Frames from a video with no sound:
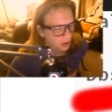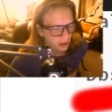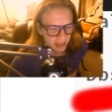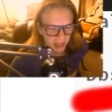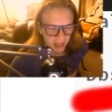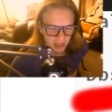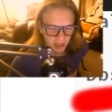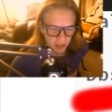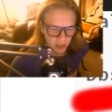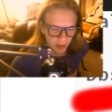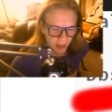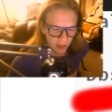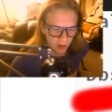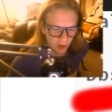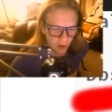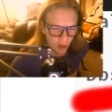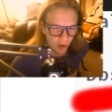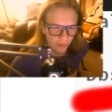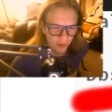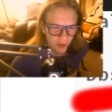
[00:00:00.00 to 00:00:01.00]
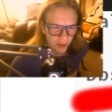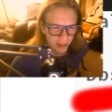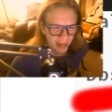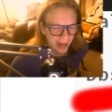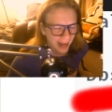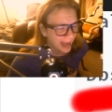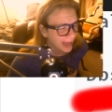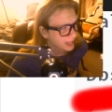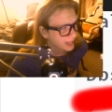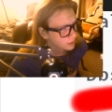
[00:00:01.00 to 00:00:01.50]
yet. So I don't know if they're going
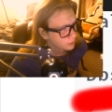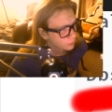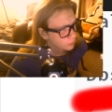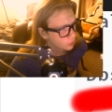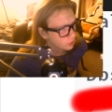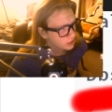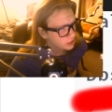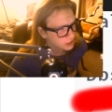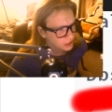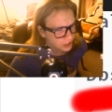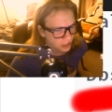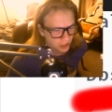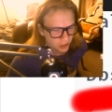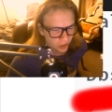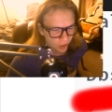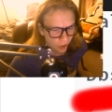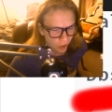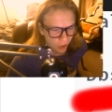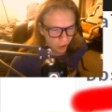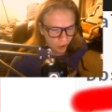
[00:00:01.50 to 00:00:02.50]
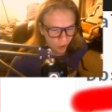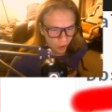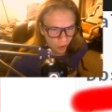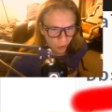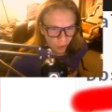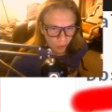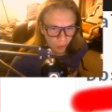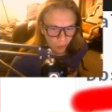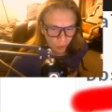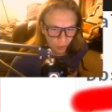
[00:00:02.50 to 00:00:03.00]
to add a Broly 6 star
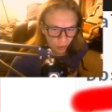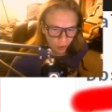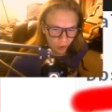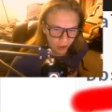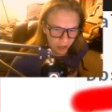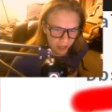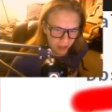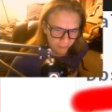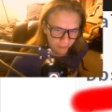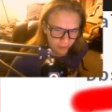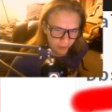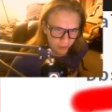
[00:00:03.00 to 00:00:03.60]
or if they're